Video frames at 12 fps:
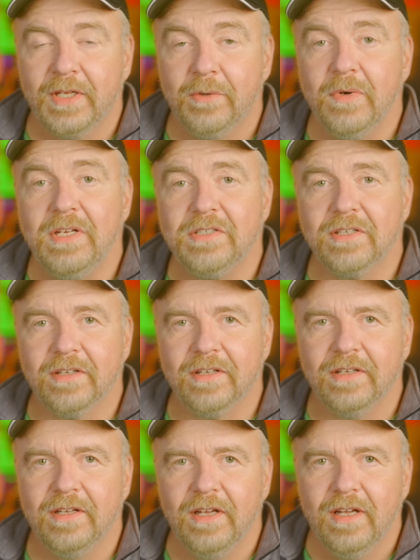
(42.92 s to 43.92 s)

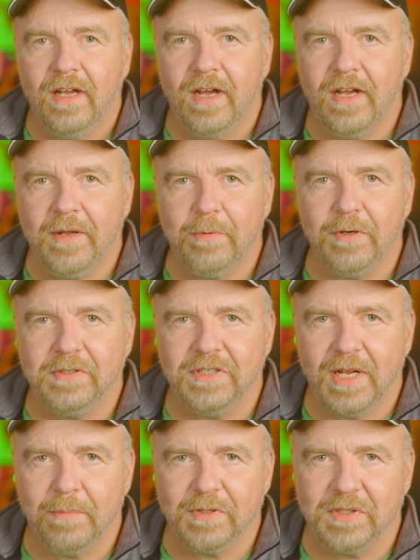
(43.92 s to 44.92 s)
Recently, I produced
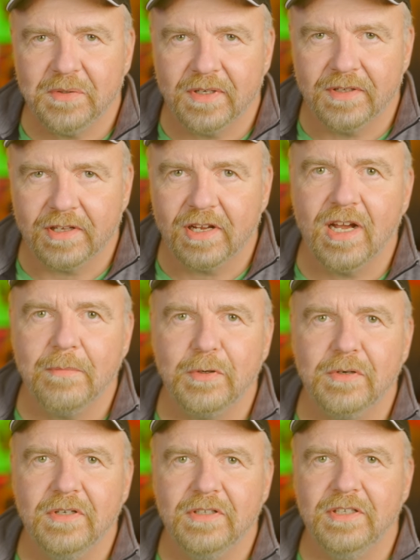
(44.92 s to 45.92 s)
an episode on the
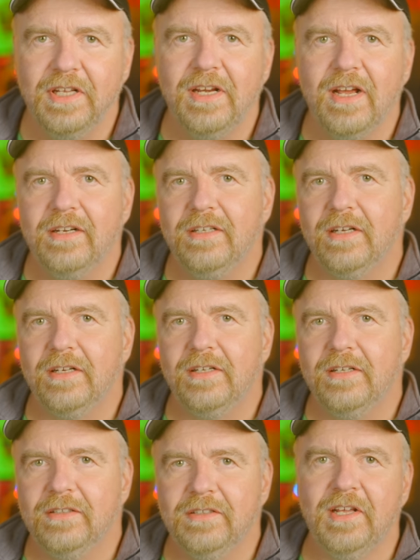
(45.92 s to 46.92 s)
Commodore
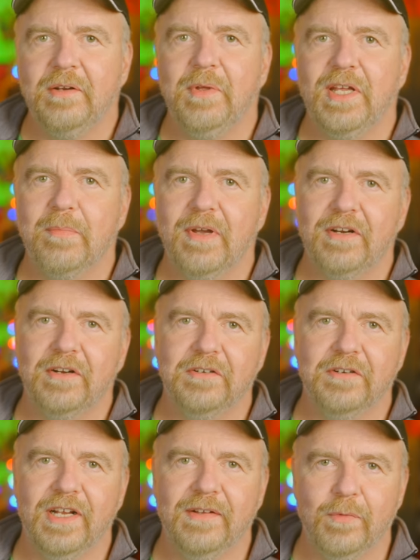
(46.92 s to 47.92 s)
D9090 10 megabyte hard
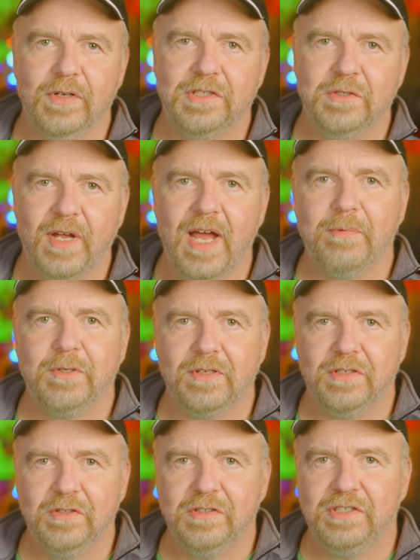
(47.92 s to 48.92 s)
drive, which you
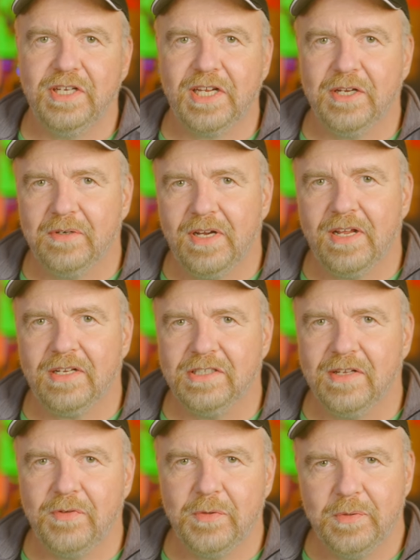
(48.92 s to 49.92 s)
absolutely should check out next
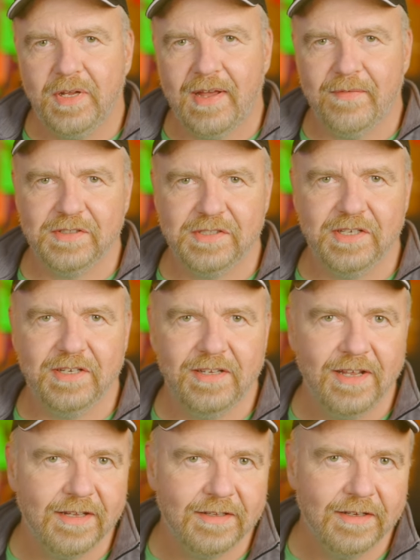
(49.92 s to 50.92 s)
if you haven't seen it
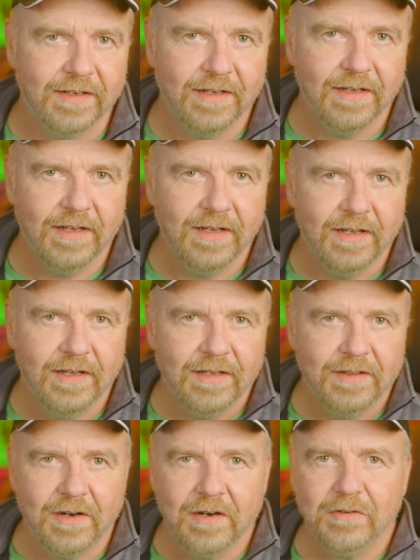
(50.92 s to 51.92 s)
yet.
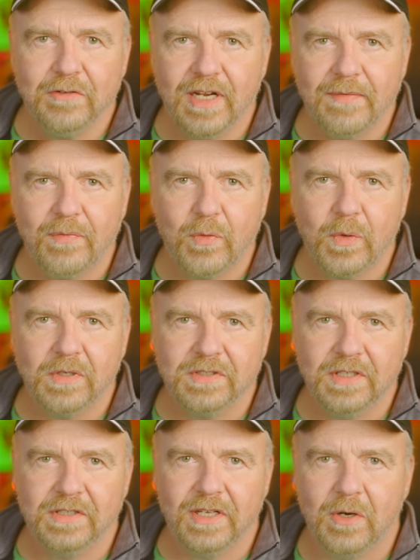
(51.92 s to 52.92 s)
The hard drive, of course,
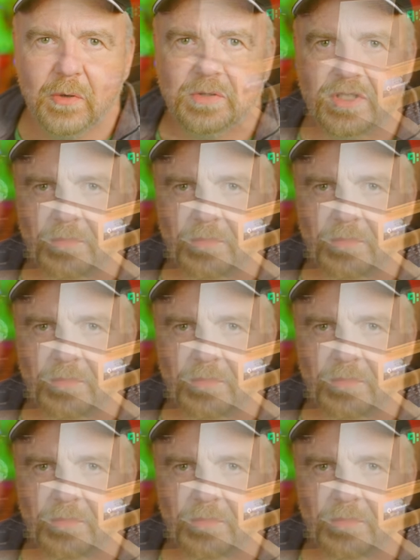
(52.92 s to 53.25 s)
needs a host